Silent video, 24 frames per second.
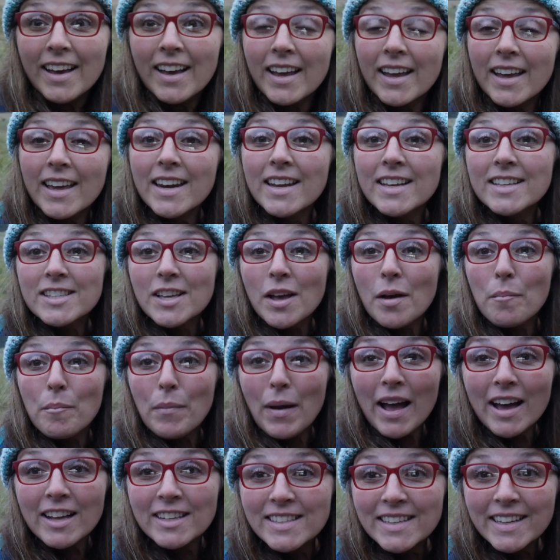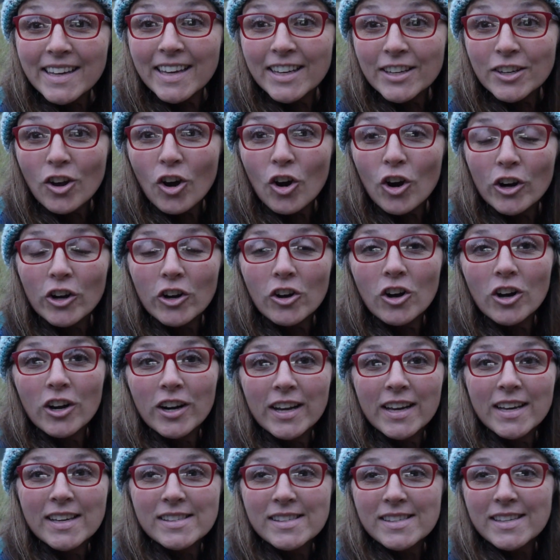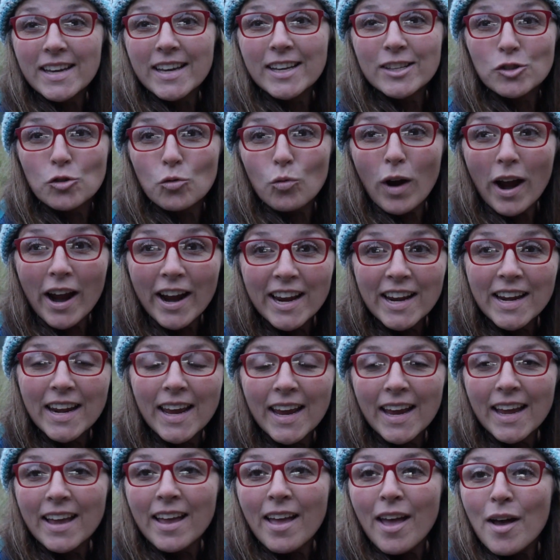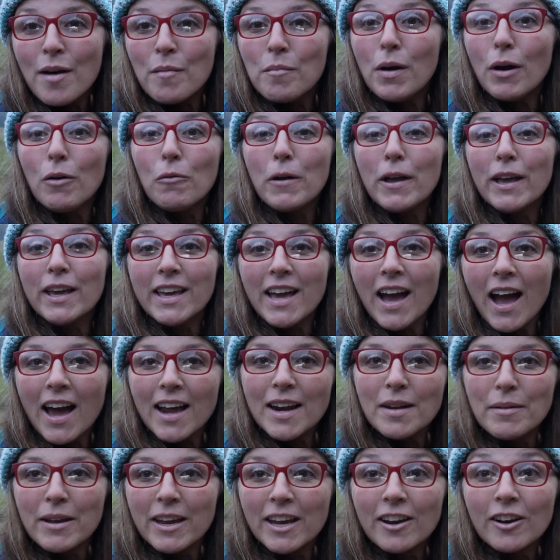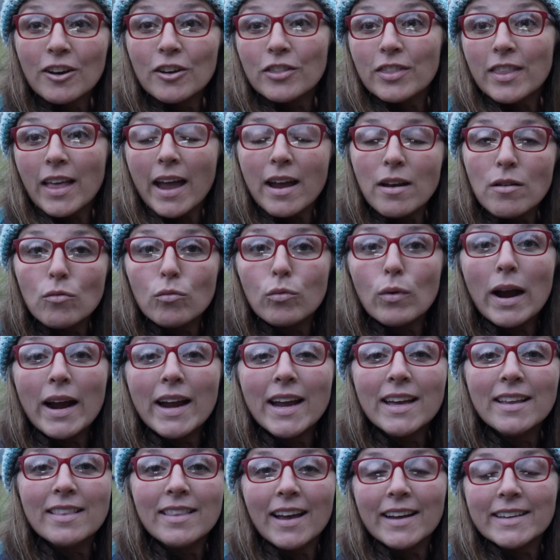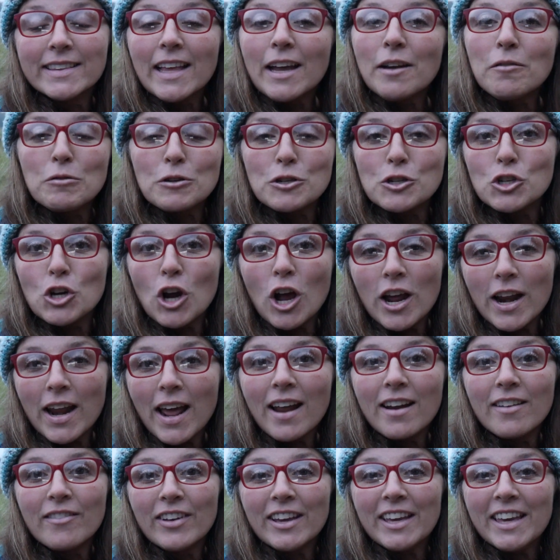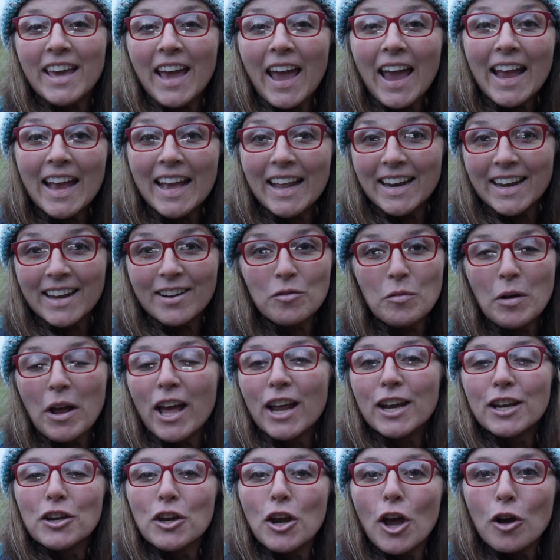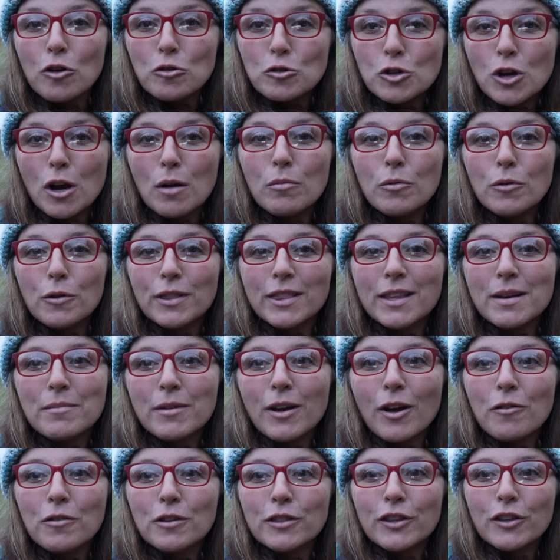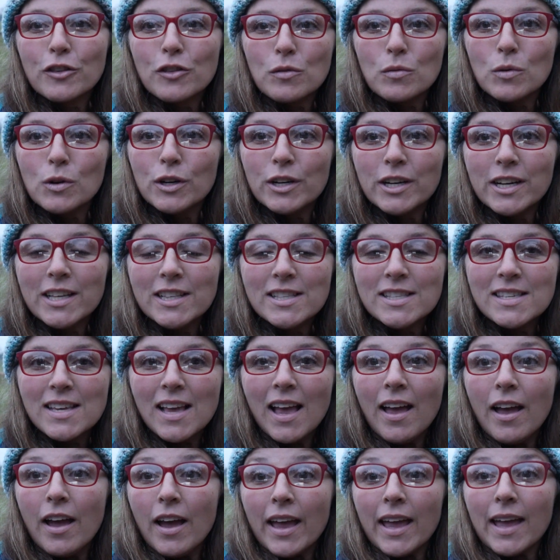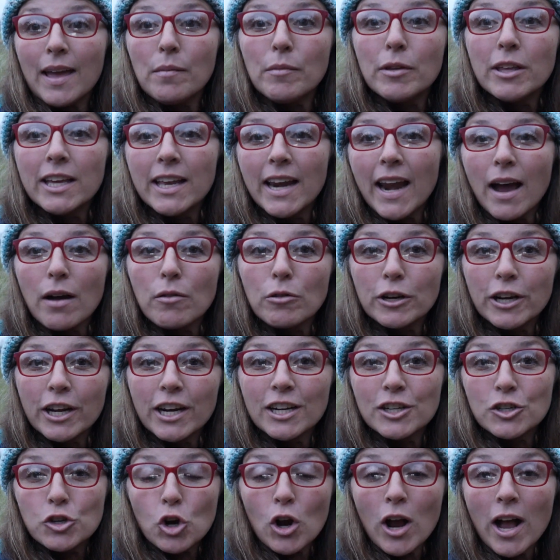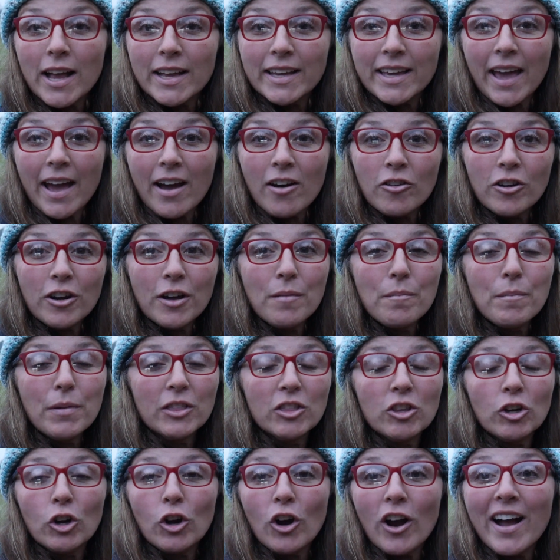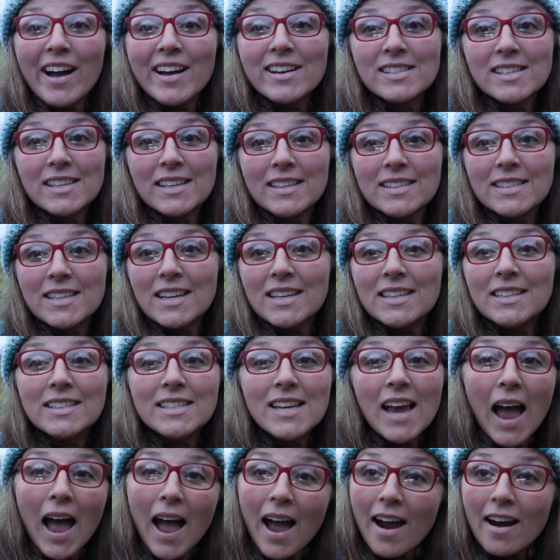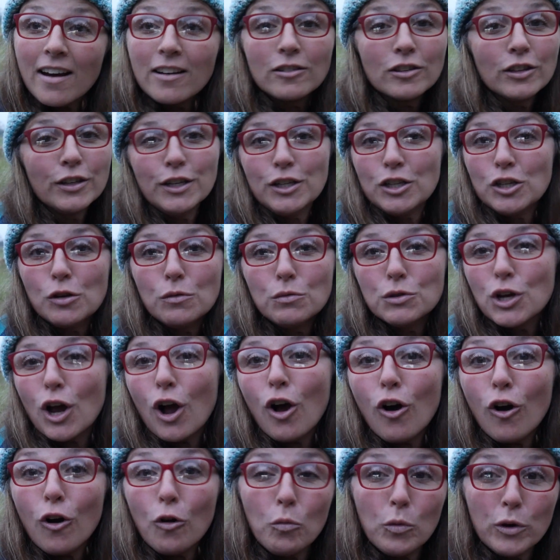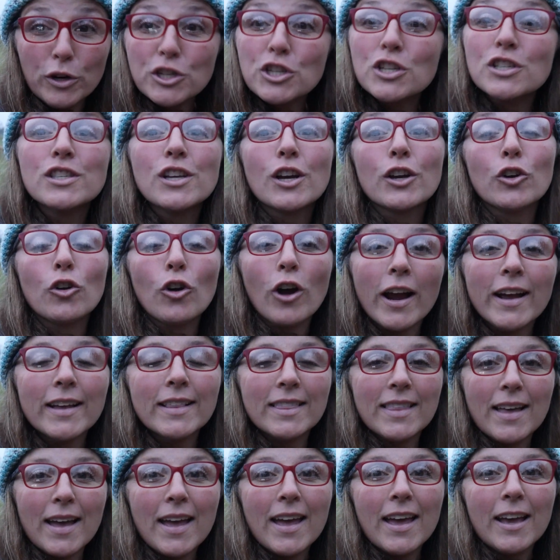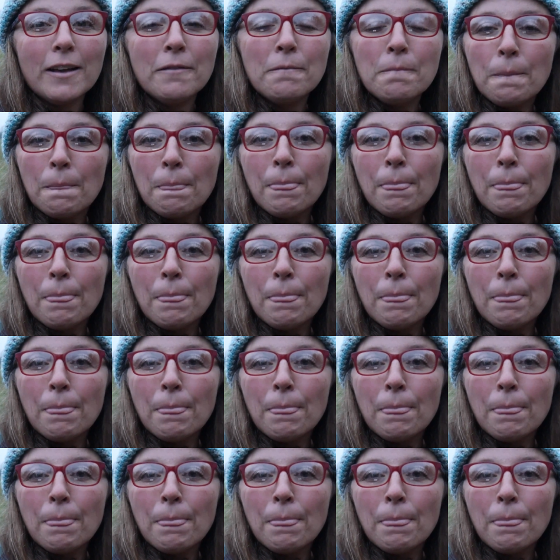It is about to get dark on us. It's raining, but we got them here. They ran like they were shot out of a cannon. We had no trouble with them going through the woods. Emily and I were gonna try and count them, but the grass is entirely too tall, which is a great thing.